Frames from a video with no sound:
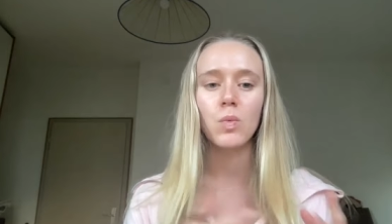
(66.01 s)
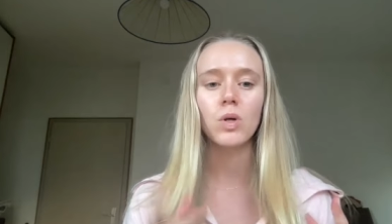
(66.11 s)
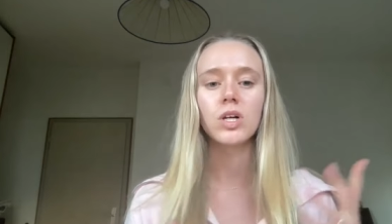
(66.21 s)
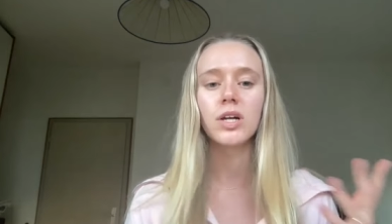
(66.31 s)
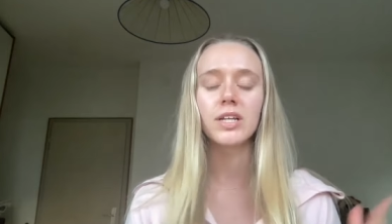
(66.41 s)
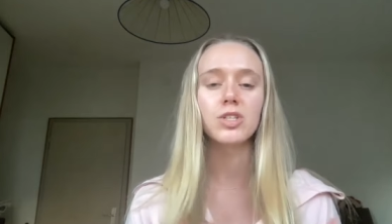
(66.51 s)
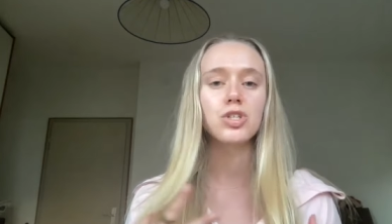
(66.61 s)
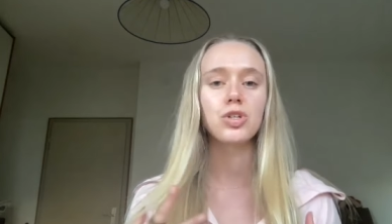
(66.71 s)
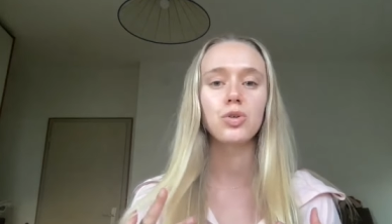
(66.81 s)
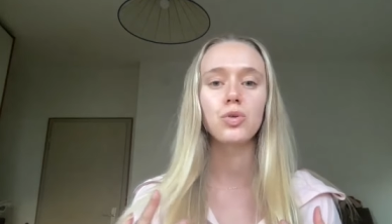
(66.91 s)
We're looking
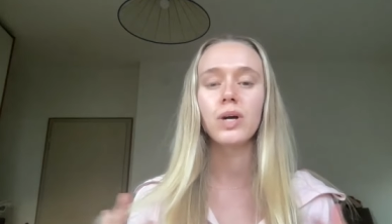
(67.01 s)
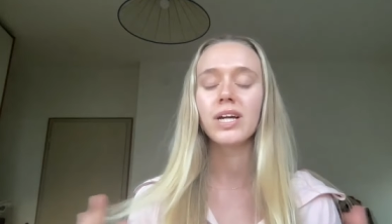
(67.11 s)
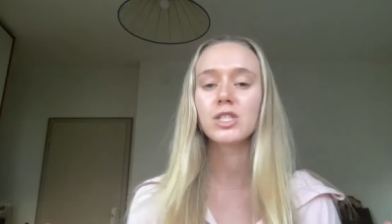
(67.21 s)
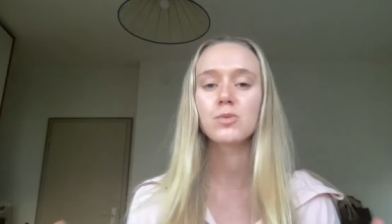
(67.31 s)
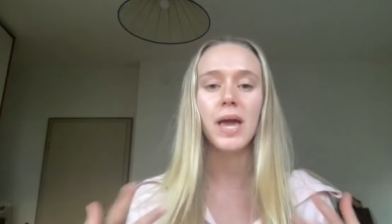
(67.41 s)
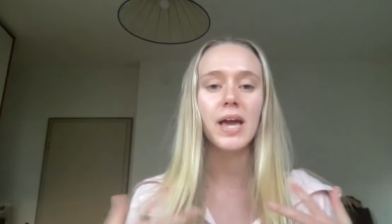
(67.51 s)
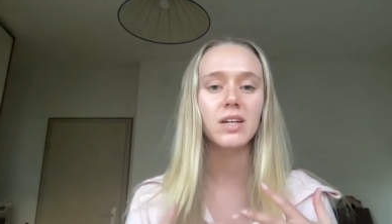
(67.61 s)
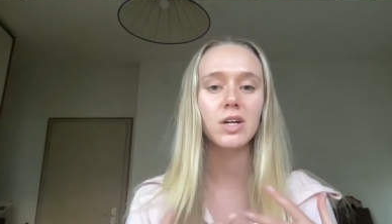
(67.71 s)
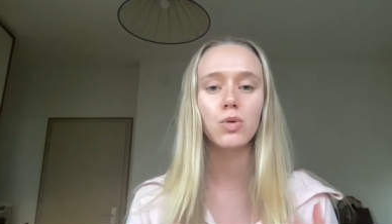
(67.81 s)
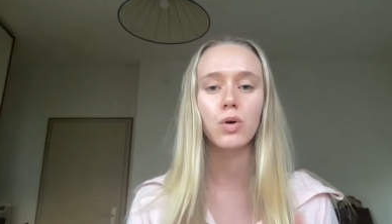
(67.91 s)
to
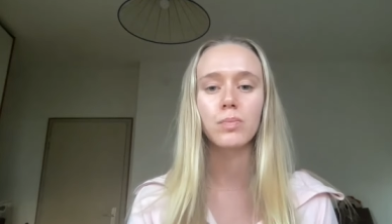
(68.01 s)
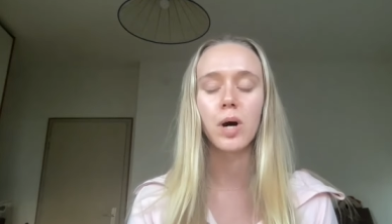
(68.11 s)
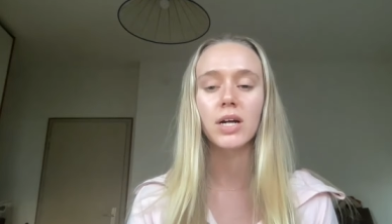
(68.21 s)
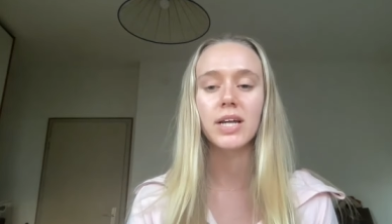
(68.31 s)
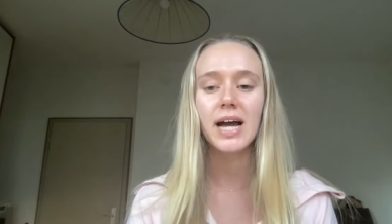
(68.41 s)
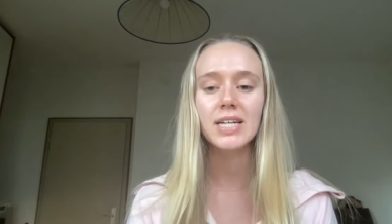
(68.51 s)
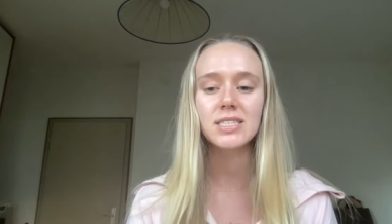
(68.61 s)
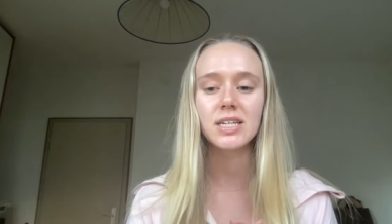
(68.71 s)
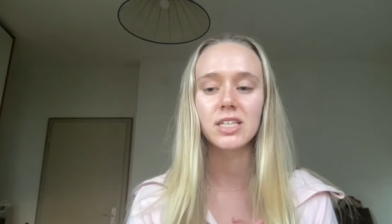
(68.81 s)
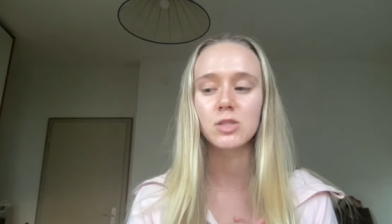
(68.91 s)
expand and grow the
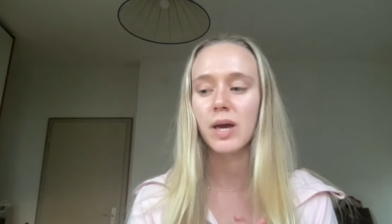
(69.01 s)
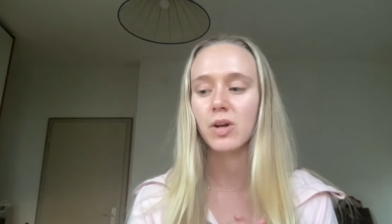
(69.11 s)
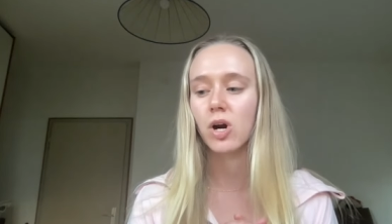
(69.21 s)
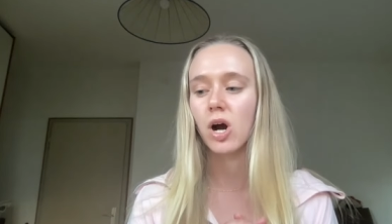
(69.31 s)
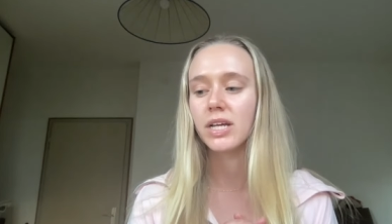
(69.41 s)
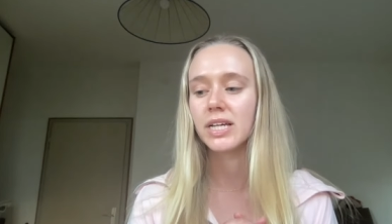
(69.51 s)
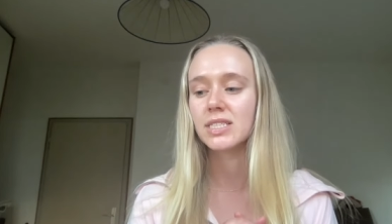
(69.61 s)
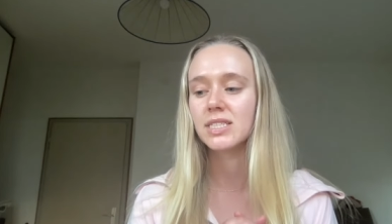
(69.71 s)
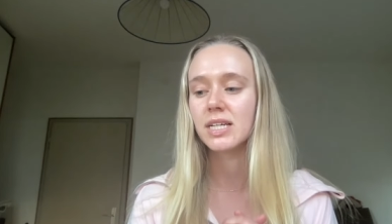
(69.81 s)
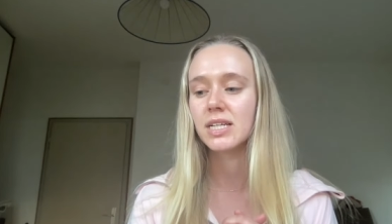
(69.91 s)
podcast and expand our
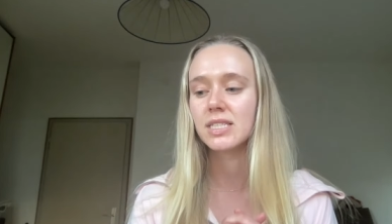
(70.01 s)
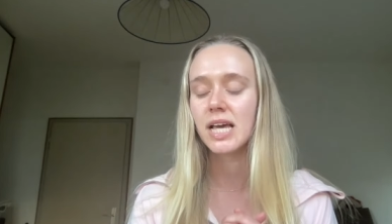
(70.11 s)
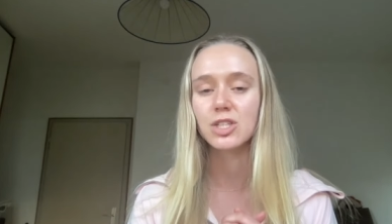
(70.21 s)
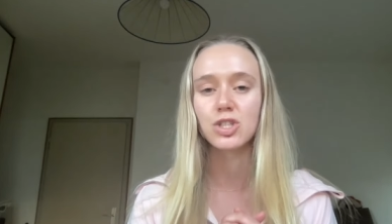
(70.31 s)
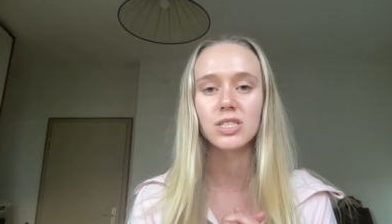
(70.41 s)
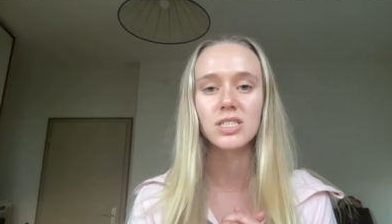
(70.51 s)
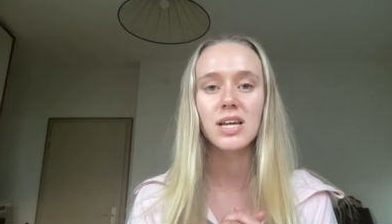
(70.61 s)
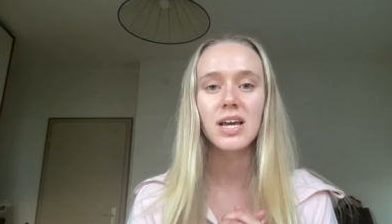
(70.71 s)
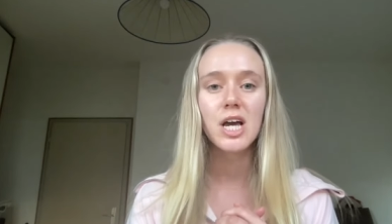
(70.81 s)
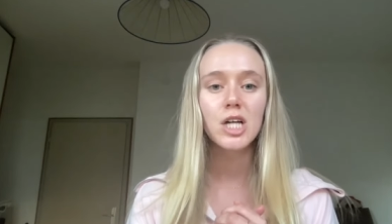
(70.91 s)
audiences and just
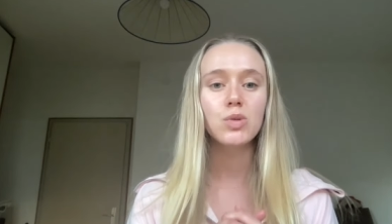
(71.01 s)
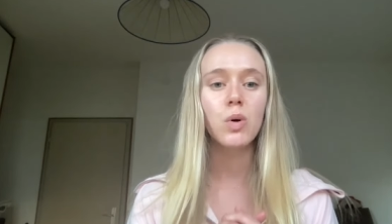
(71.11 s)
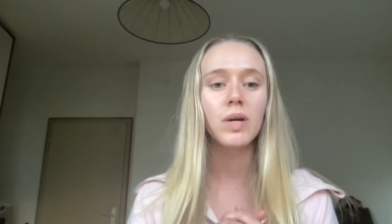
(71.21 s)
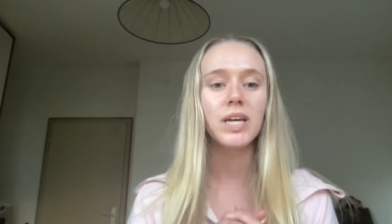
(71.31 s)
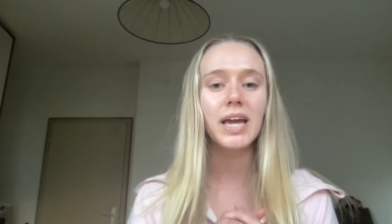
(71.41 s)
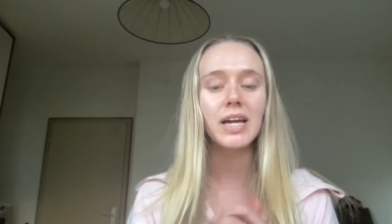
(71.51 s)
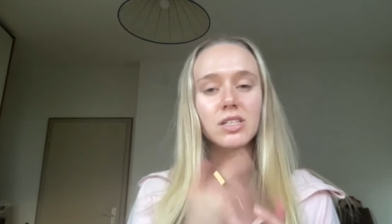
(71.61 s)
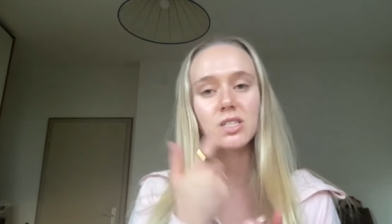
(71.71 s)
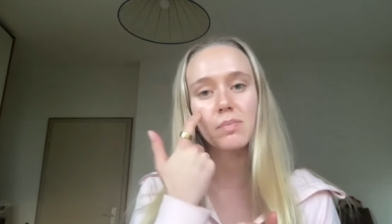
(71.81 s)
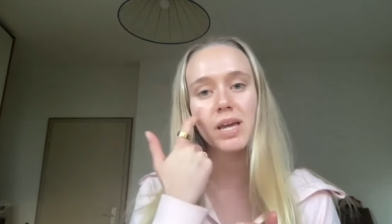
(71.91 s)
do what we
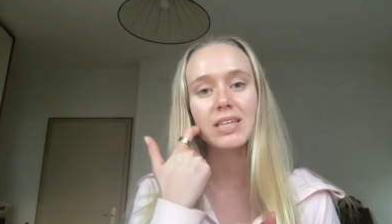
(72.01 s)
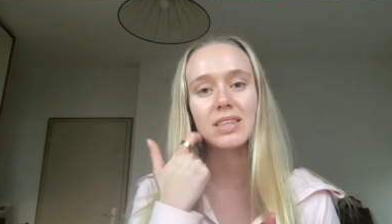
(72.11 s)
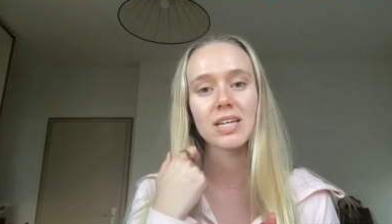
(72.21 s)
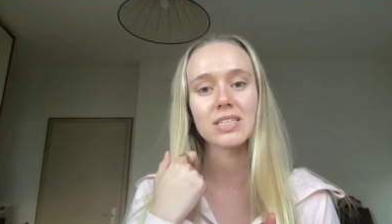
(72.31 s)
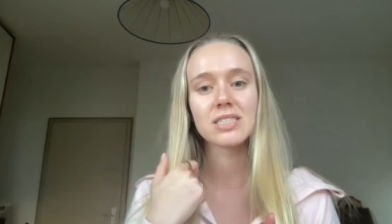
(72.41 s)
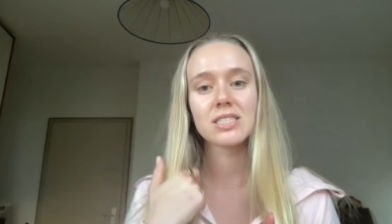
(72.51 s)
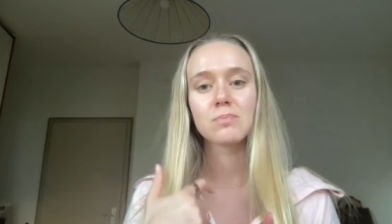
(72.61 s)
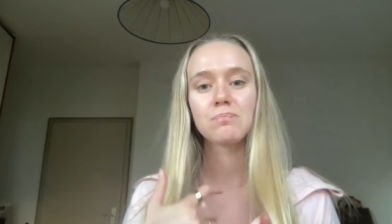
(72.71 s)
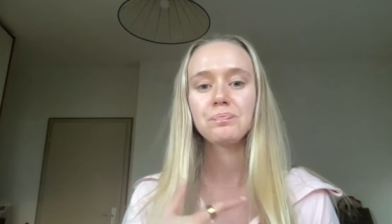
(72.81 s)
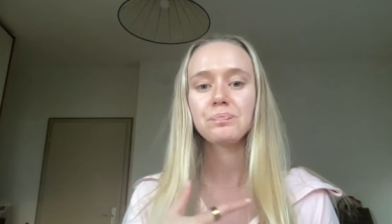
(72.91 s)
can to make this